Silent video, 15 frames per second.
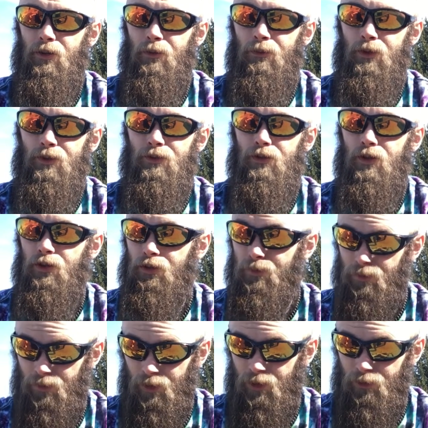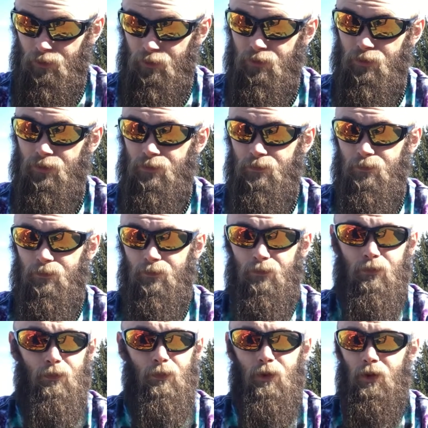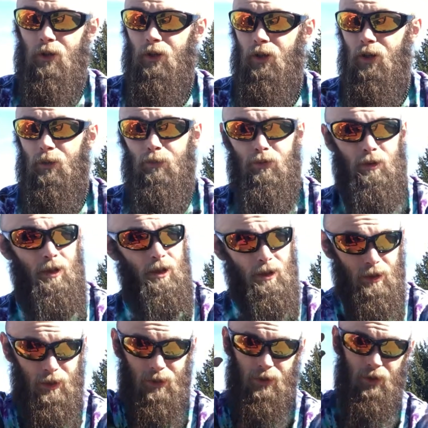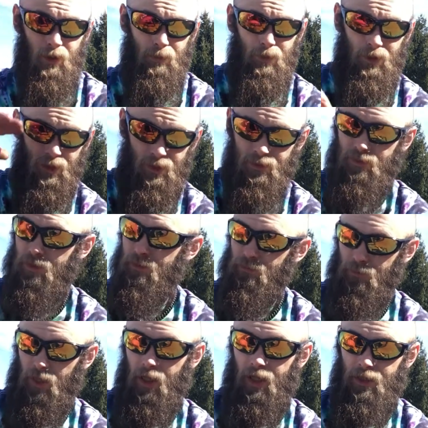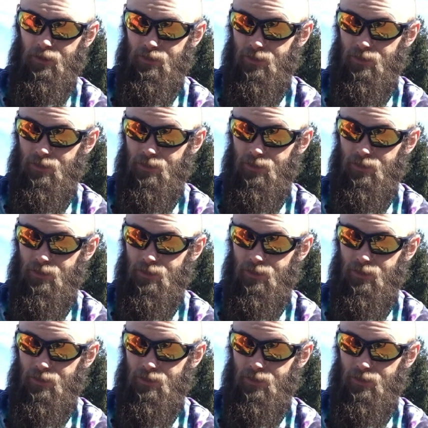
if you think there's a planet coming in. See, flies